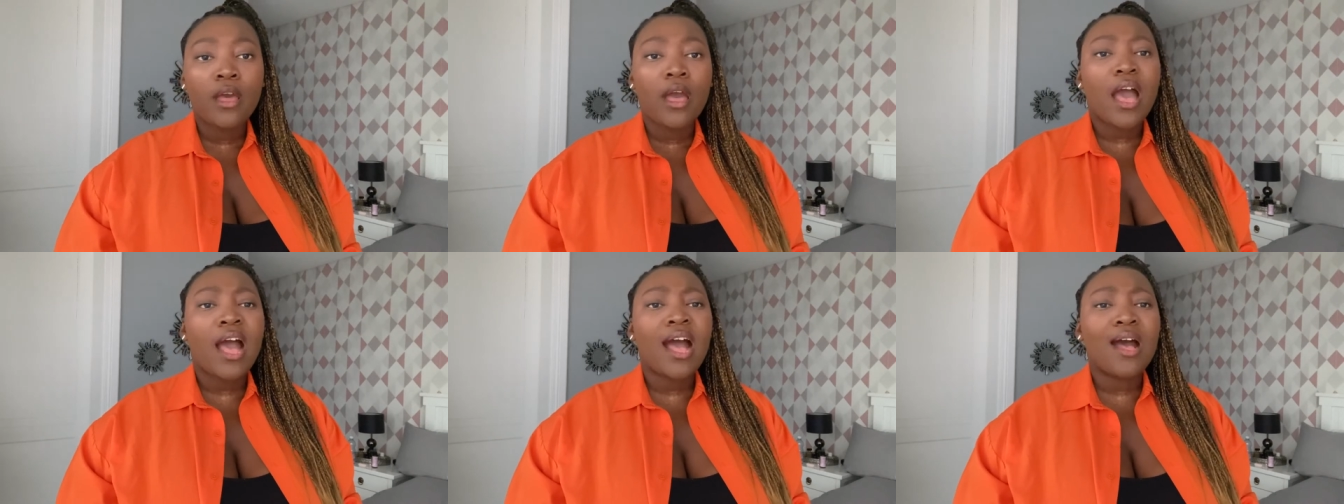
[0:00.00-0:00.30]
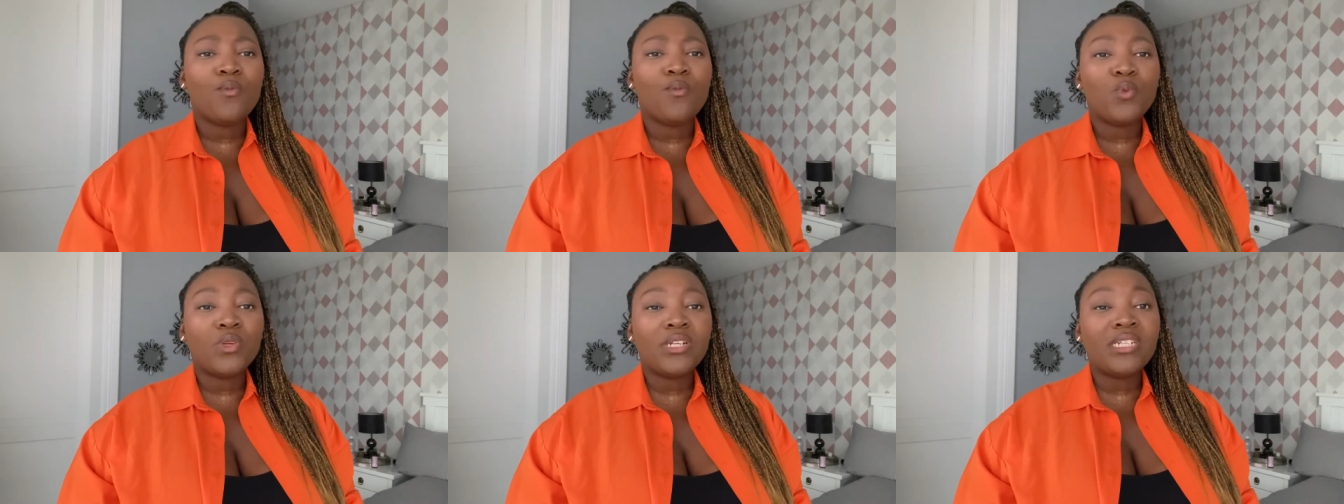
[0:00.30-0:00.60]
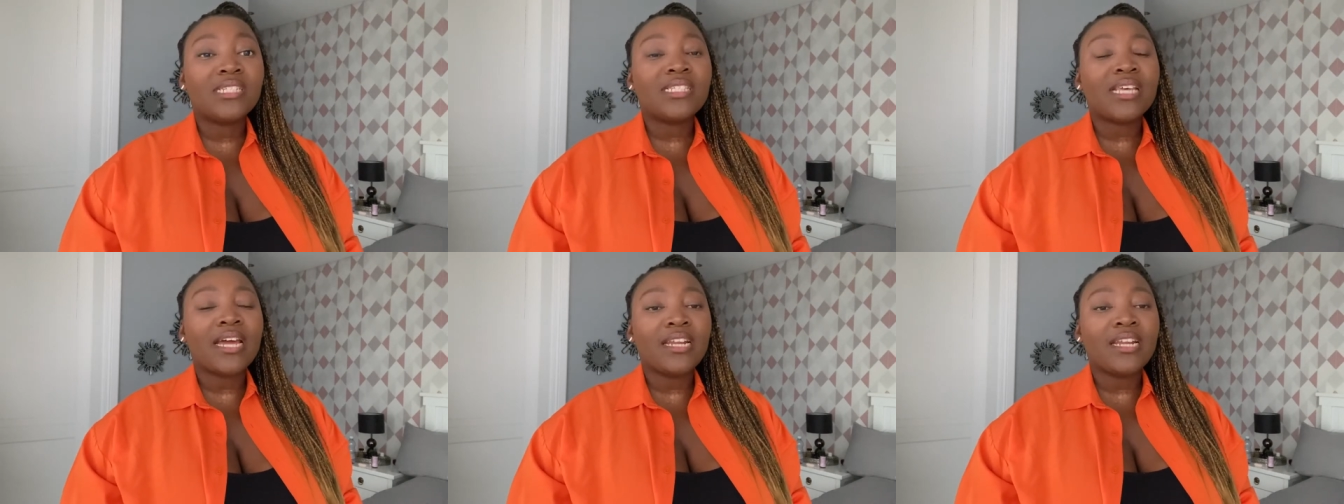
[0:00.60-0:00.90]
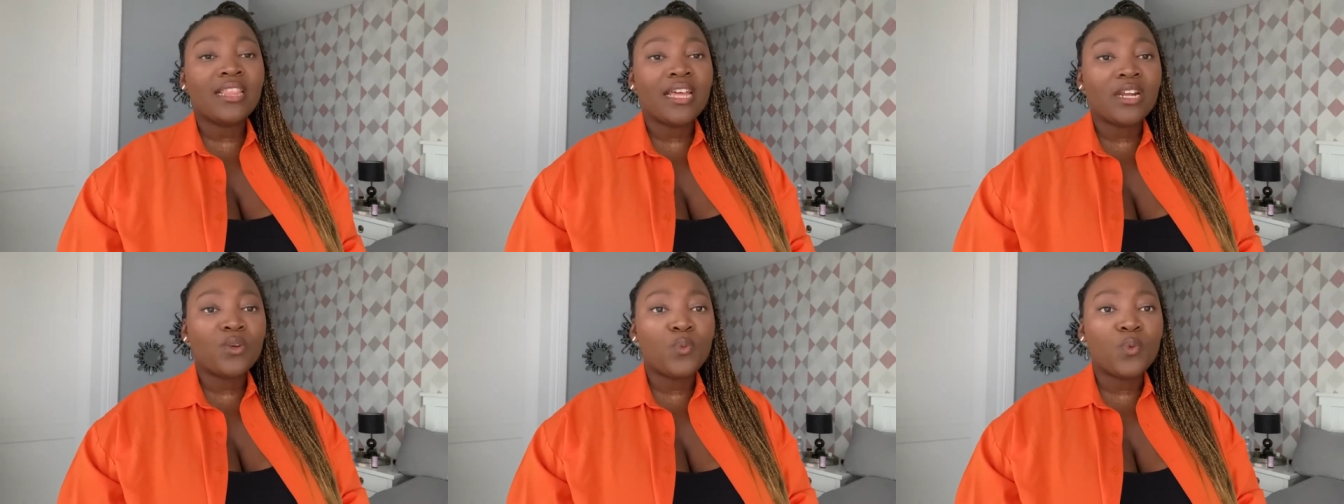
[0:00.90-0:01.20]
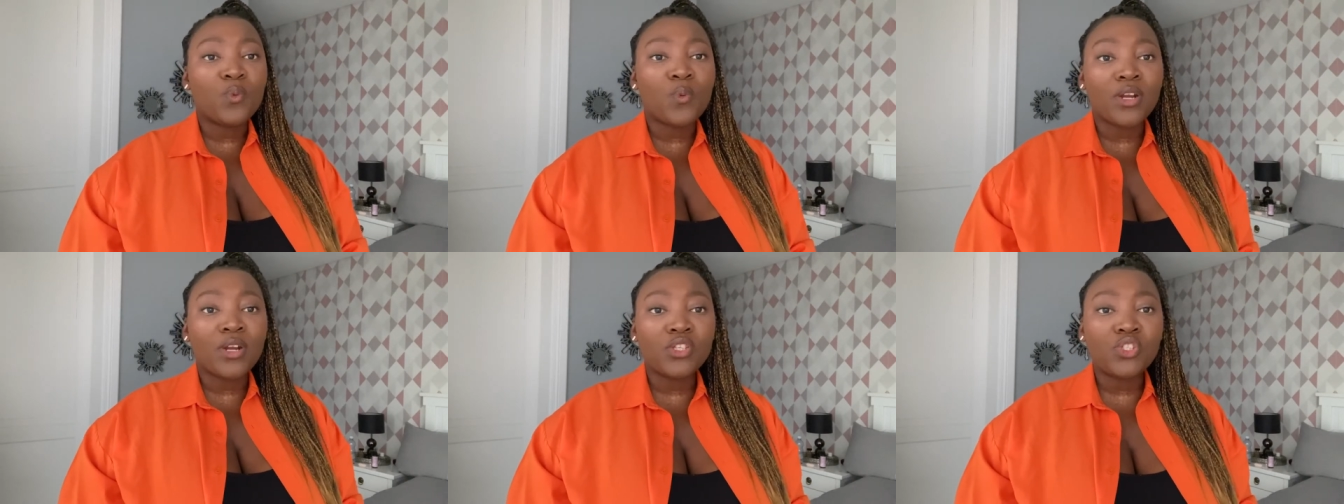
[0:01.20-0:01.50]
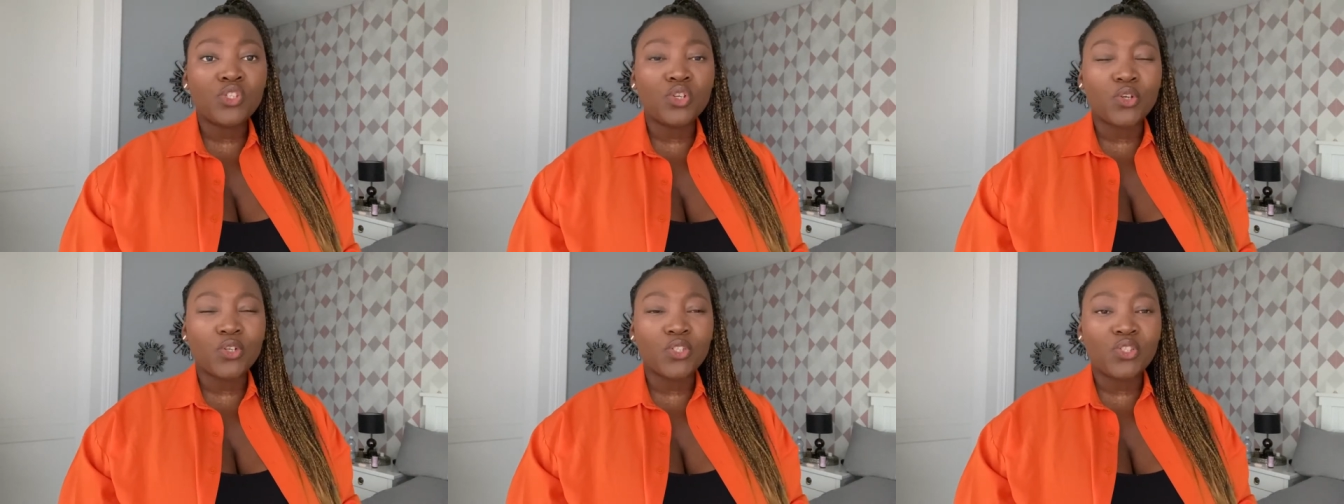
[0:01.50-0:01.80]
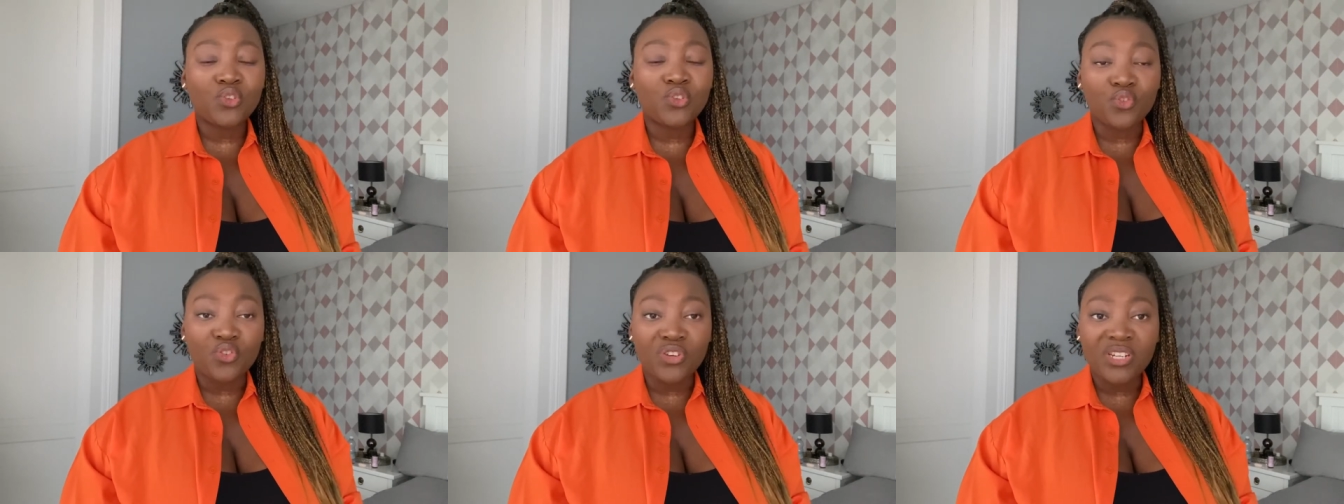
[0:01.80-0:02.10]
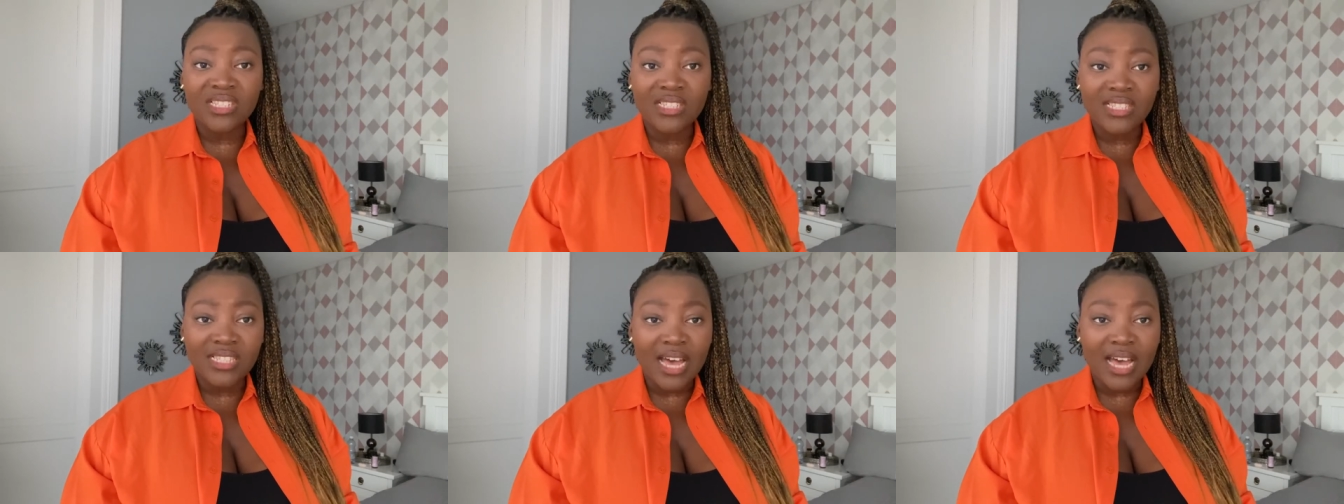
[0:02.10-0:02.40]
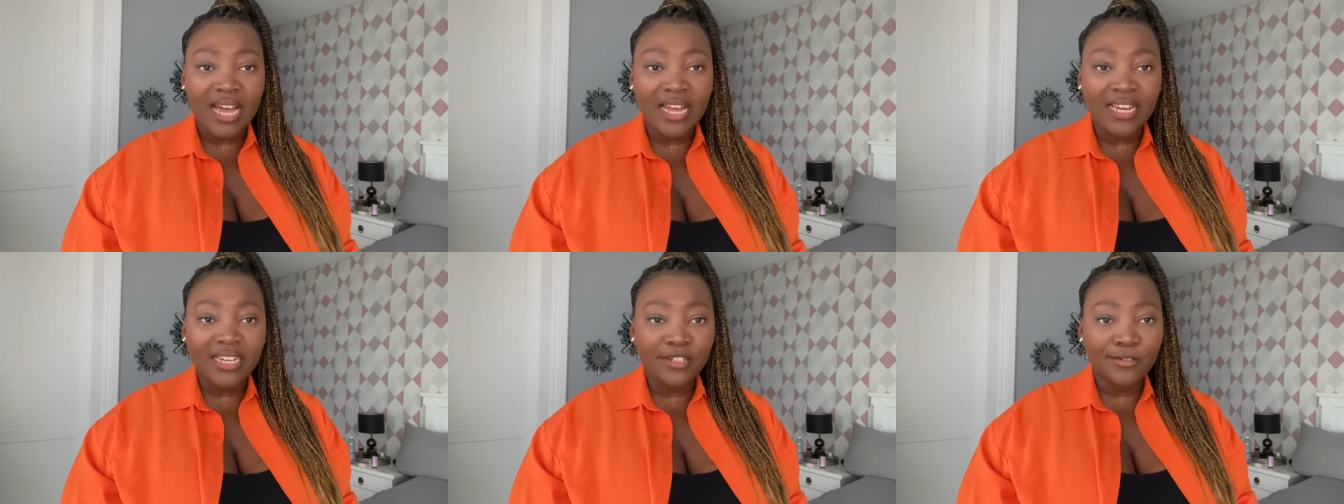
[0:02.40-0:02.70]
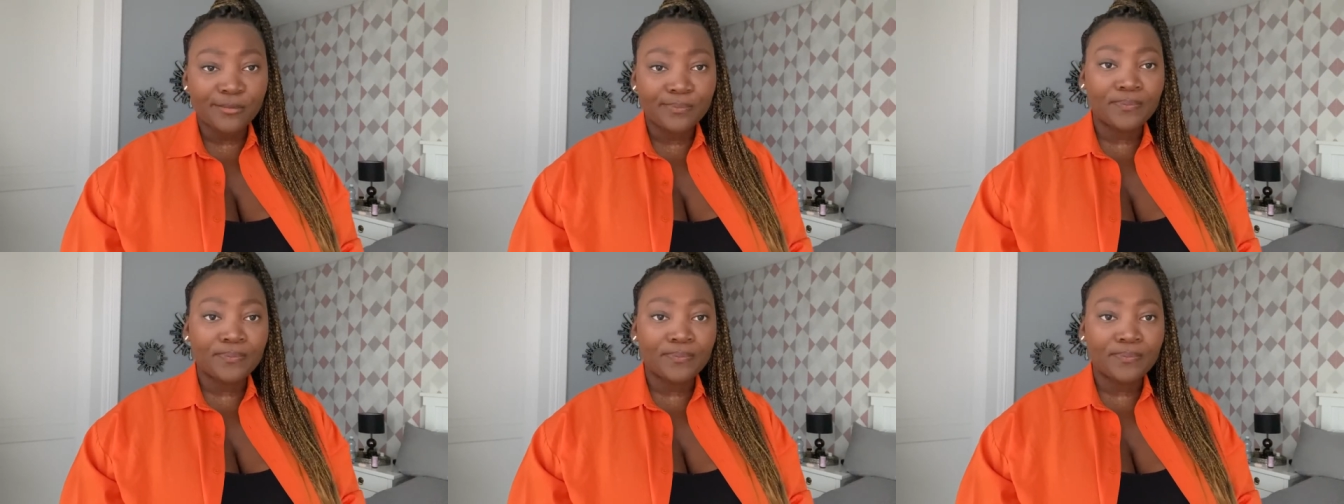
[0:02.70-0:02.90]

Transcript: Um, we decided that we wanted to go to Greenside.